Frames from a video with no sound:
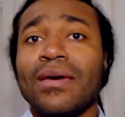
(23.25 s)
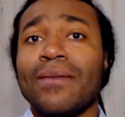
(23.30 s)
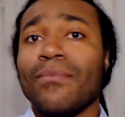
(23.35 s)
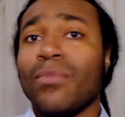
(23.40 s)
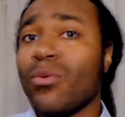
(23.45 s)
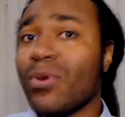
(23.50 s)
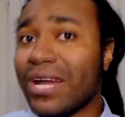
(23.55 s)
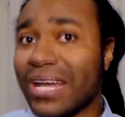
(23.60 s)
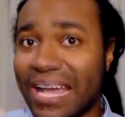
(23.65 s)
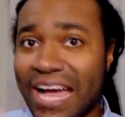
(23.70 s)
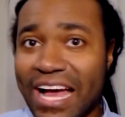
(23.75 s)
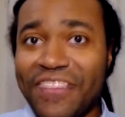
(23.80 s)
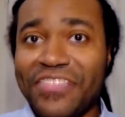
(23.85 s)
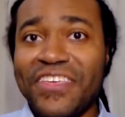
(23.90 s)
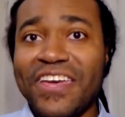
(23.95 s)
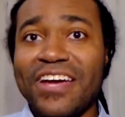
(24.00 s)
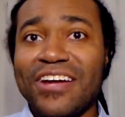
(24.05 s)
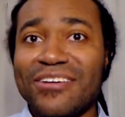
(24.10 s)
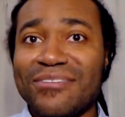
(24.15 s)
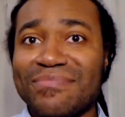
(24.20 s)
But when I got
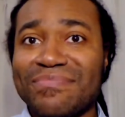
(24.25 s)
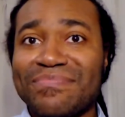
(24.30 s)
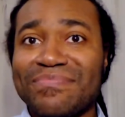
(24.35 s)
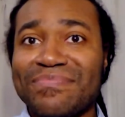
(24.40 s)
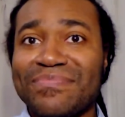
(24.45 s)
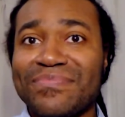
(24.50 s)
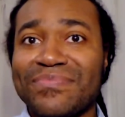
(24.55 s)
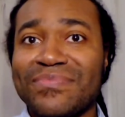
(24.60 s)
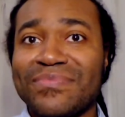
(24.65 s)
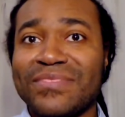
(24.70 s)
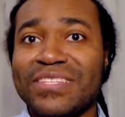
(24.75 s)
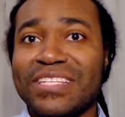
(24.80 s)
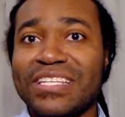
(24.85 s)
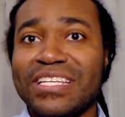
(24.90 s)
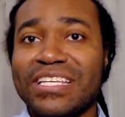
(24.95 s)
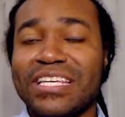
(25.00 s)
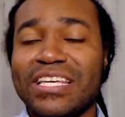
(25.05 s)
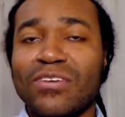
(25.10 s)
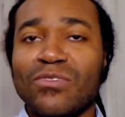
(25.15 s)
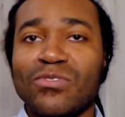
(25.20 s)
there,
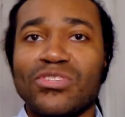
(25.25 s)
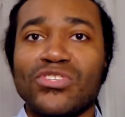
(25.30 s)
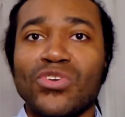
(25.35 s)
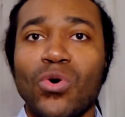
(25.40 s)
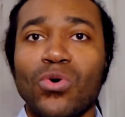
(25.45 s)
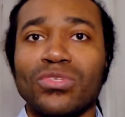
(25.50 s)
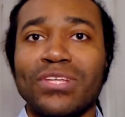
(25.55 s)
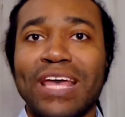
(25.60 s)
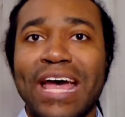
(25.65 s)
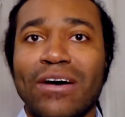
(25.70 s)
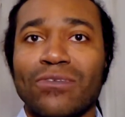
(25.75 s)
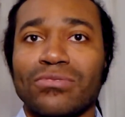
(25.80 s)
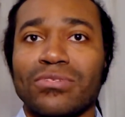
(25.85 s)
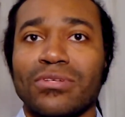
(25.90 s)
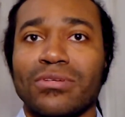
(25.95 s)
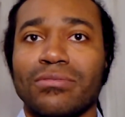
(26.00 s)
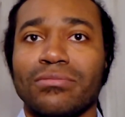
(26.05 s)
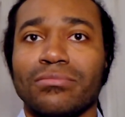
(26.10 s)
it was sold out.